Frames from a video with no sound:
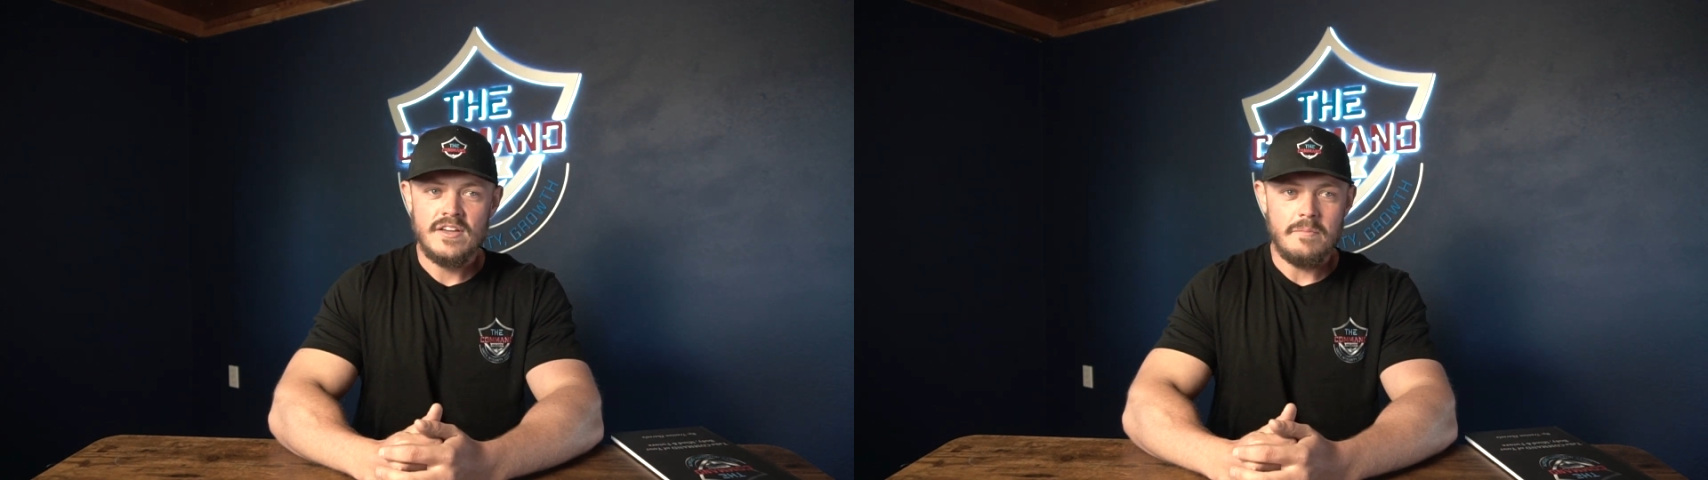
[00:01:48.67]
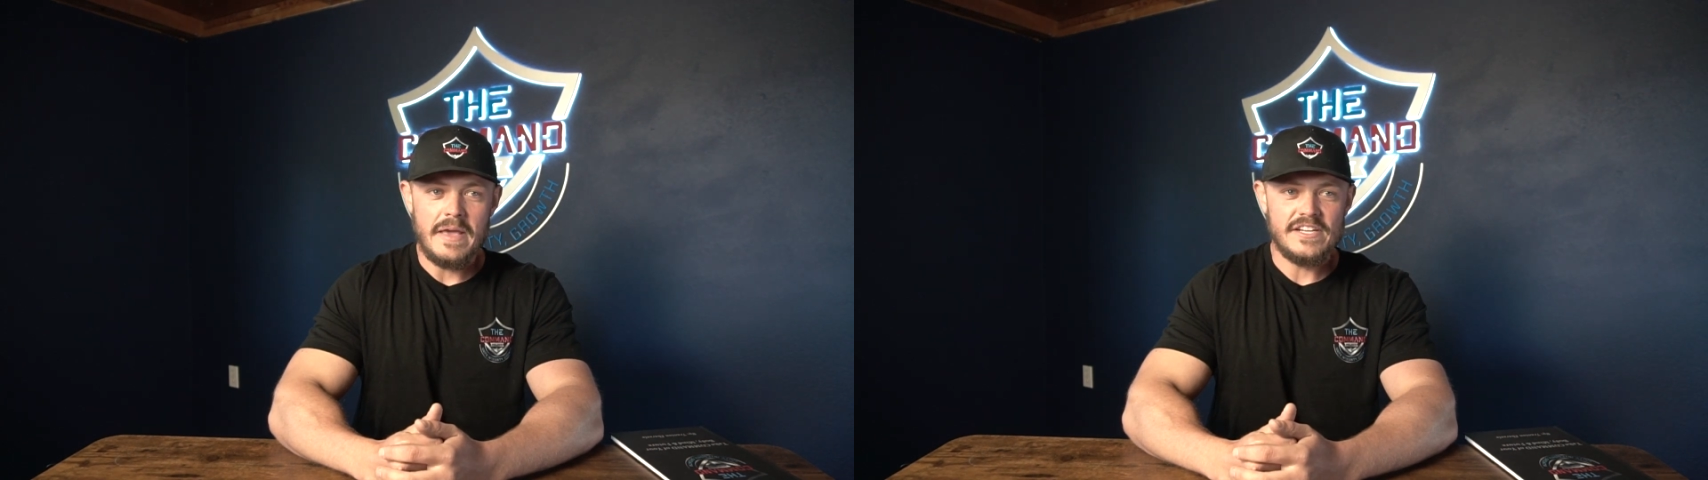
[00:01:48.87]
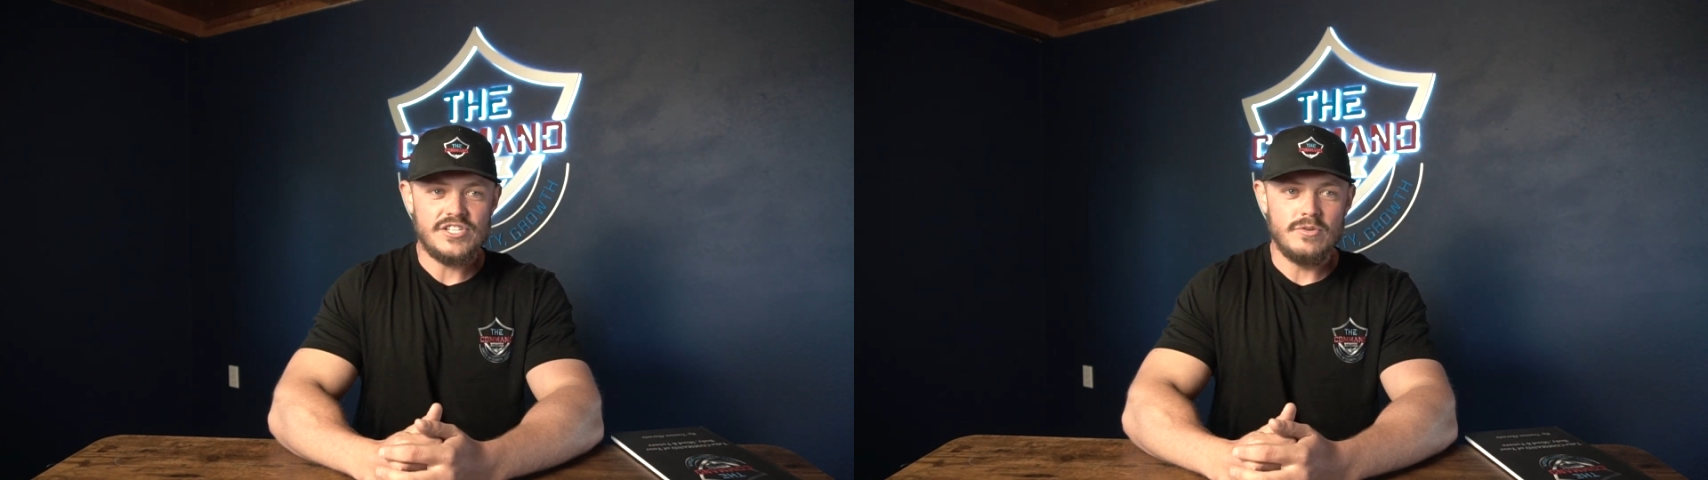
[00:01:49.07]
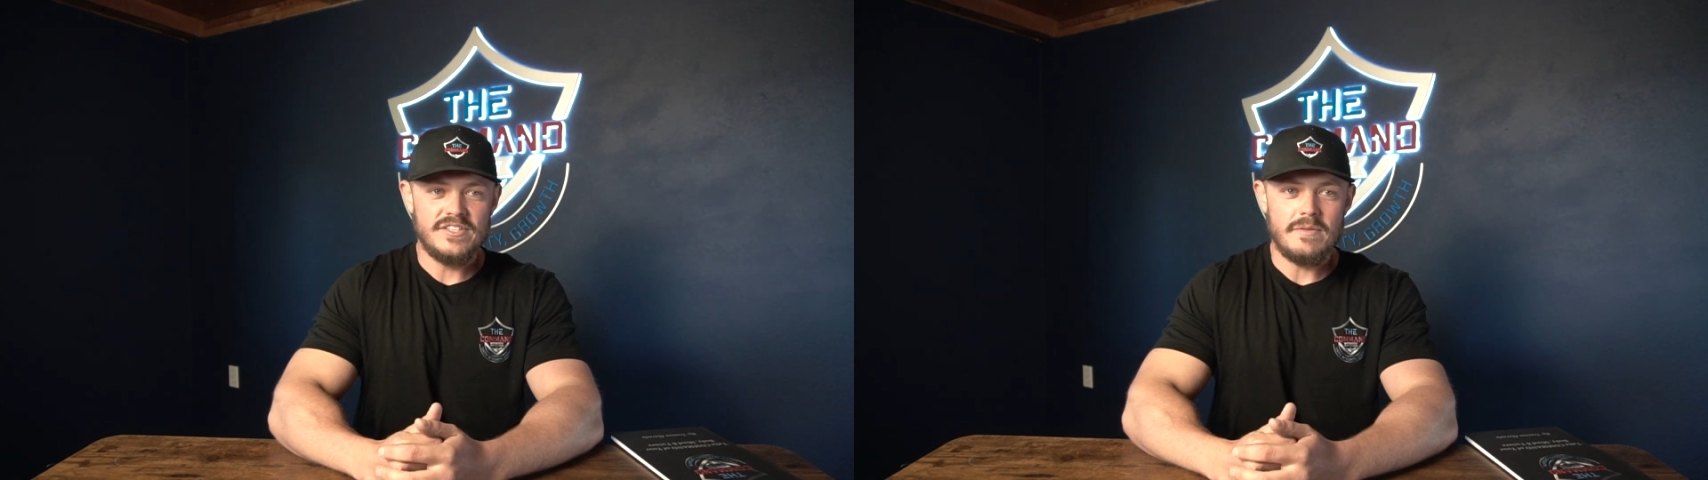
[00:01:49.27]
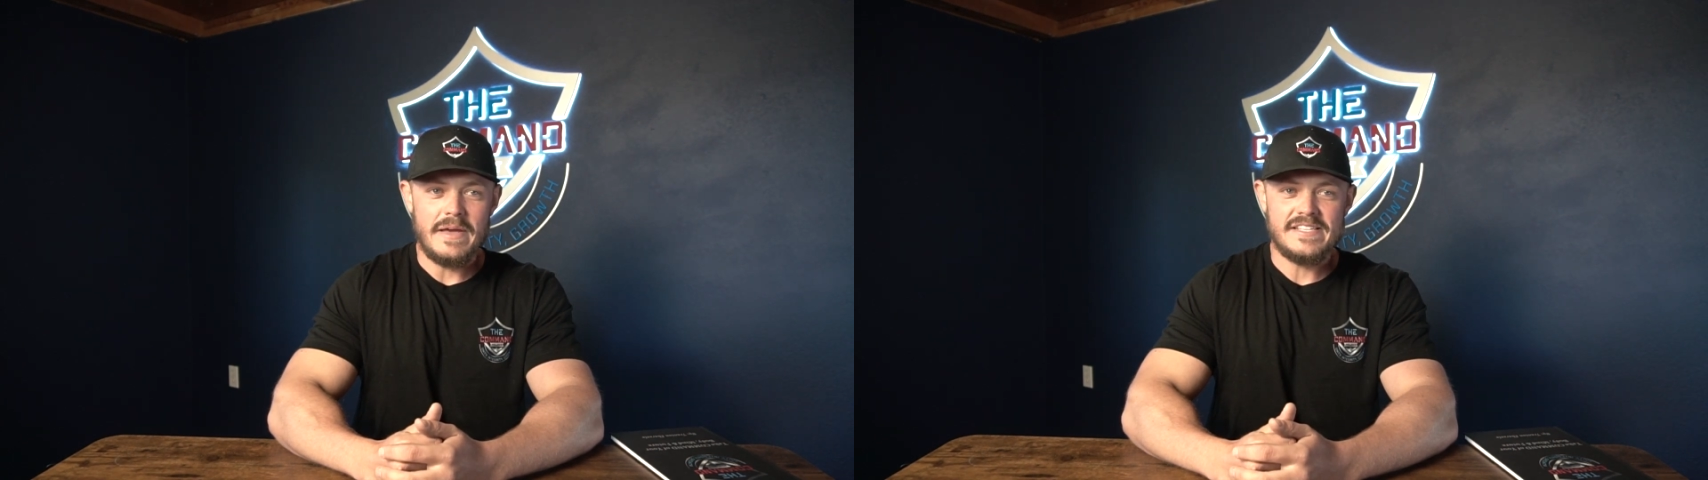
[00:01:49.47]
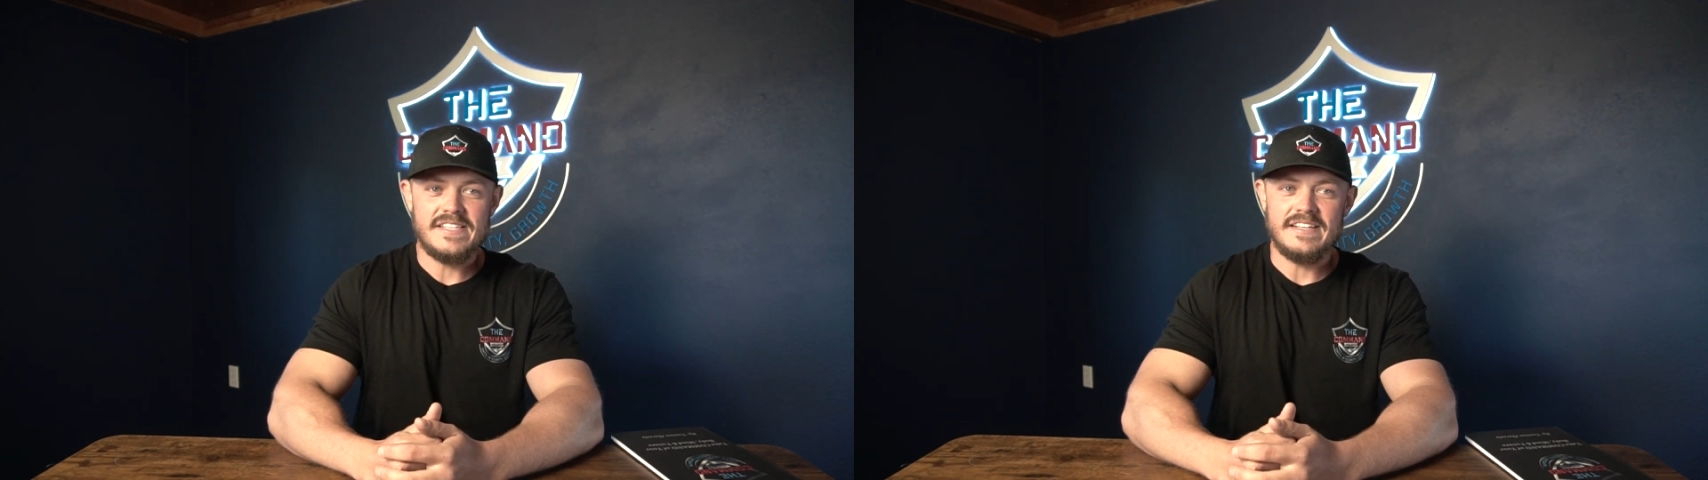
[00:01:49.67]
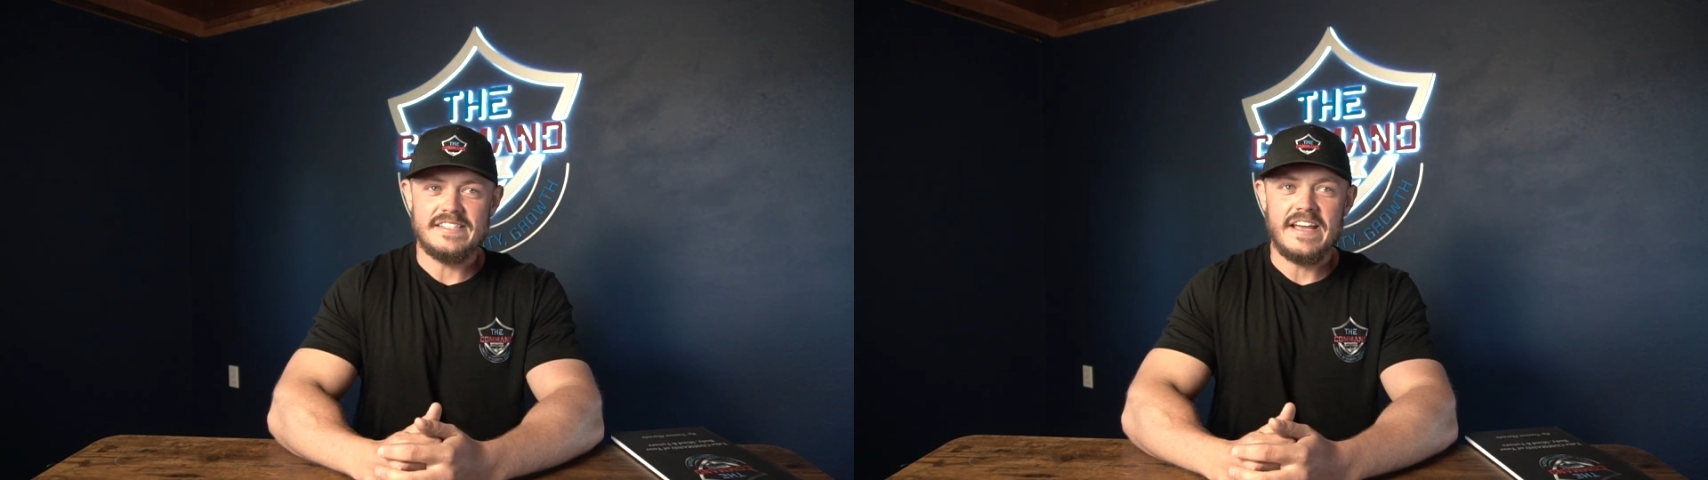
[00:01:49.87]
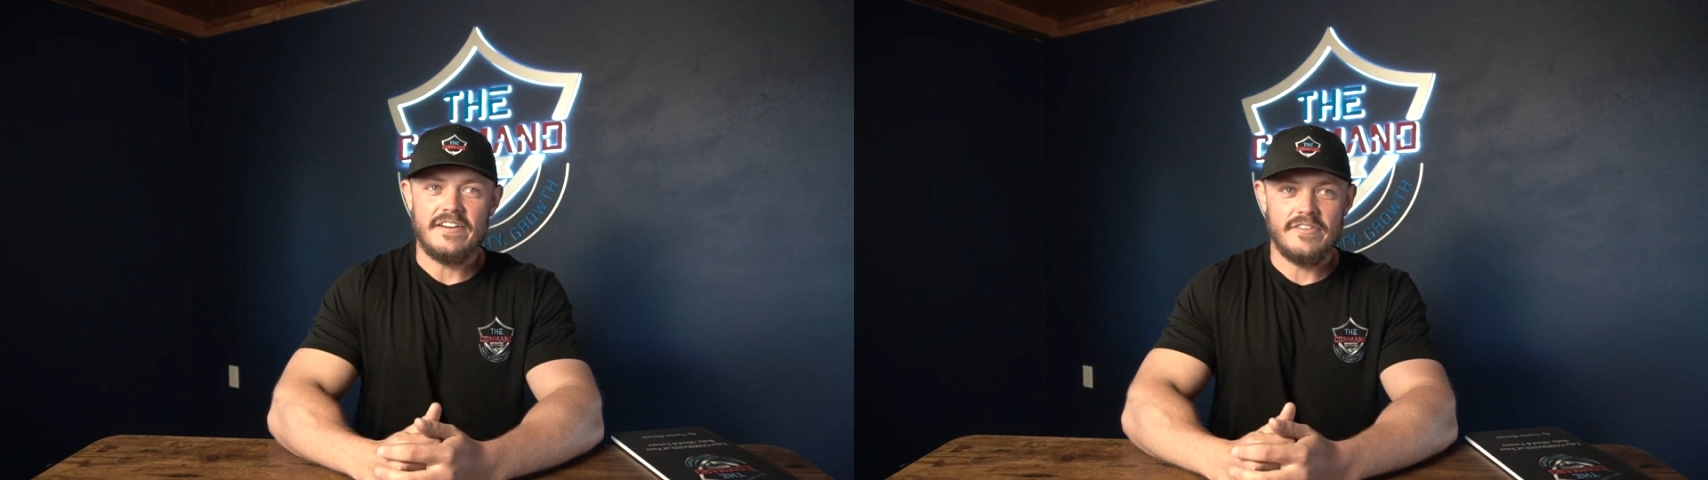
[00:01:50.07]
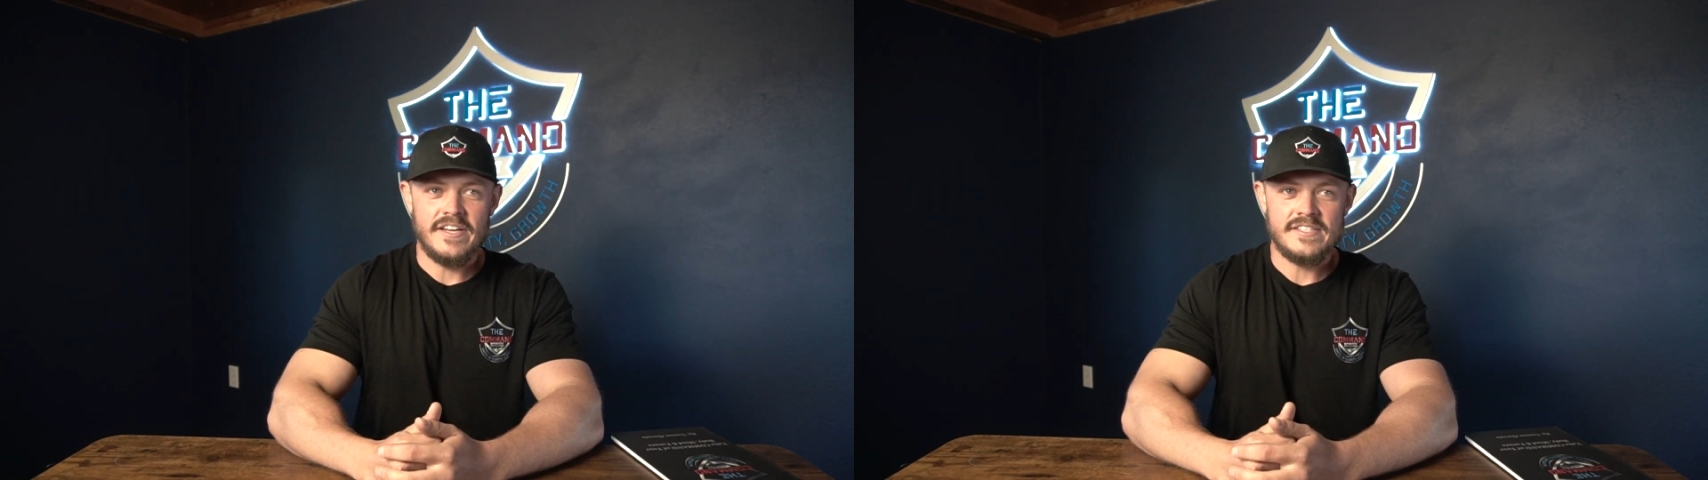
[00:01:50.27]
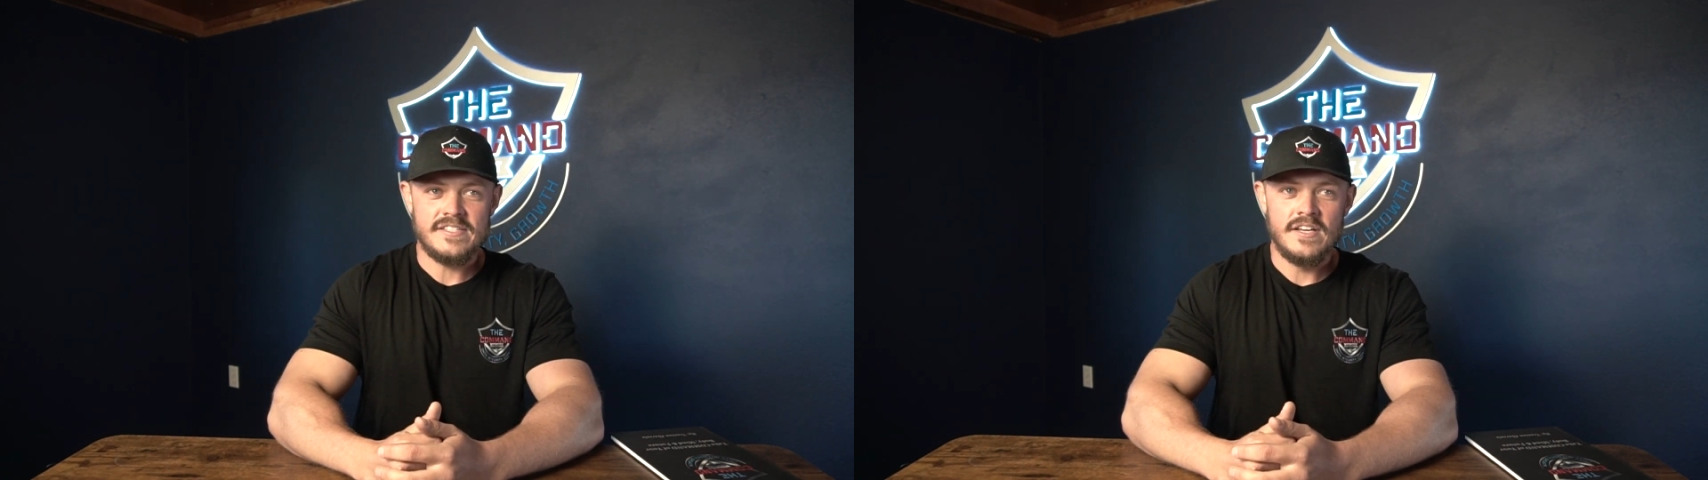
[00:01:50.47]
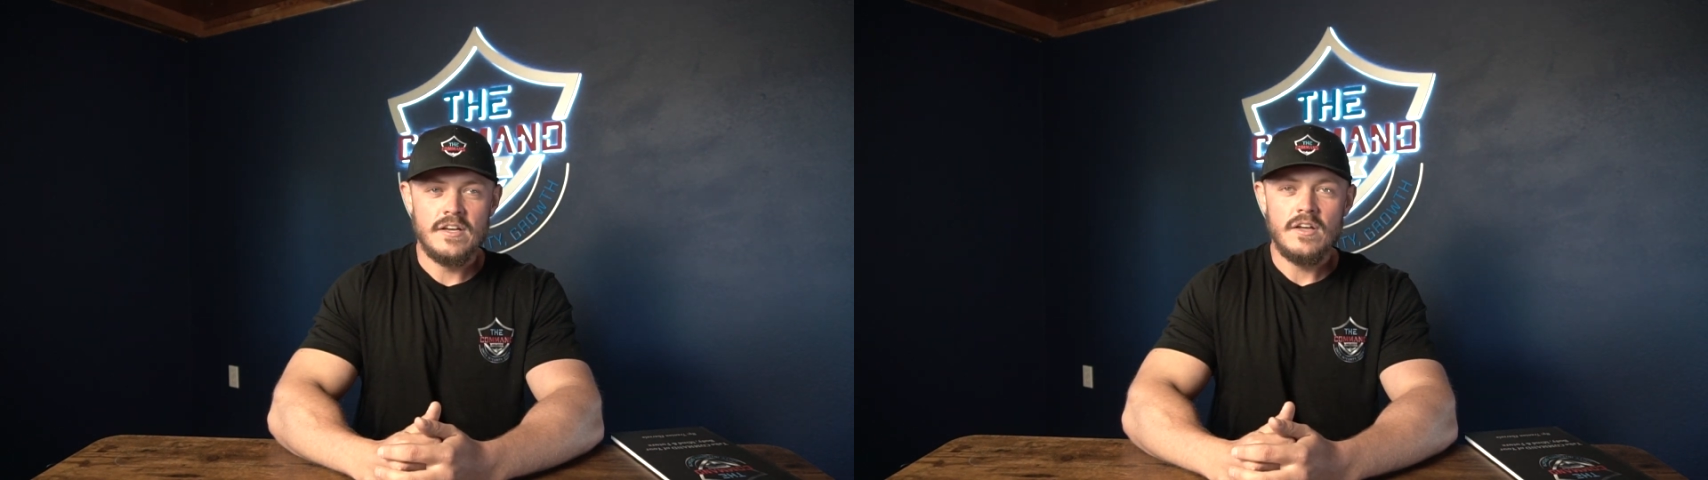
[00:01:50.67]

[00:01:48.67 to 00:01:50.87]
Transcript: makes you a domestic terrorist.